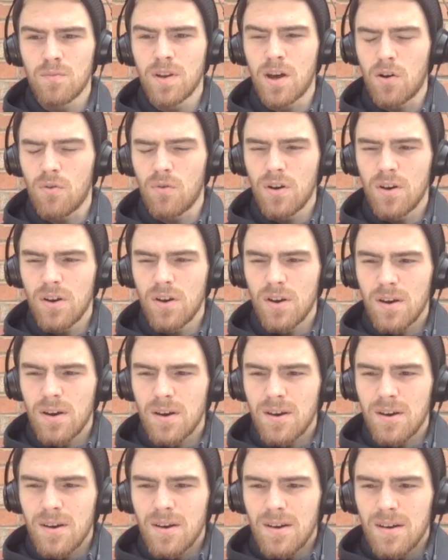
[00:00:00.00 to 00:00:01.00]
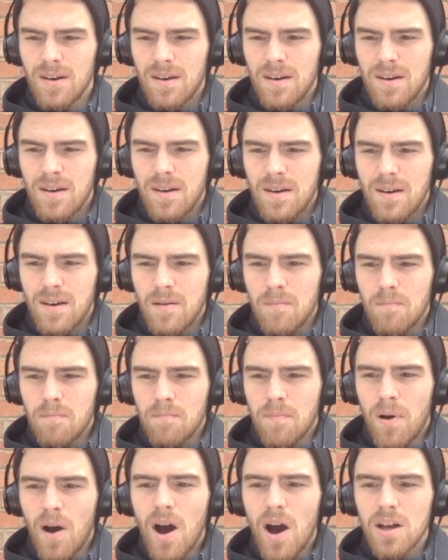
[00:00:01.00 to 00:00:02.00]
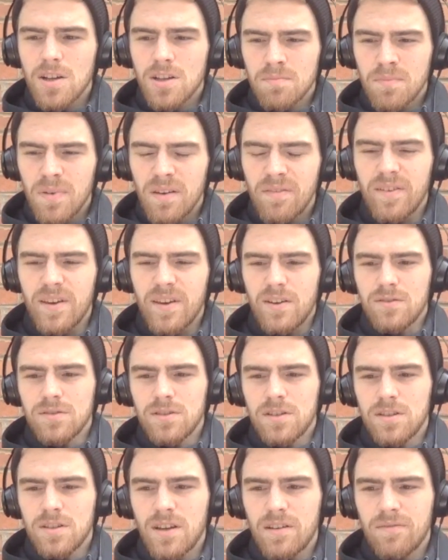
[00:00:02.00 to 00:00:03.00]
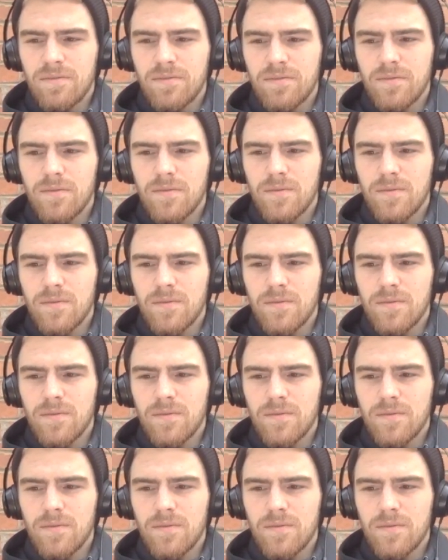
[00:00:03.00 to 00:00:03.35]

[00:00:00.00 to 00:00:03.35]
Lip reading: Now, part of me feels as if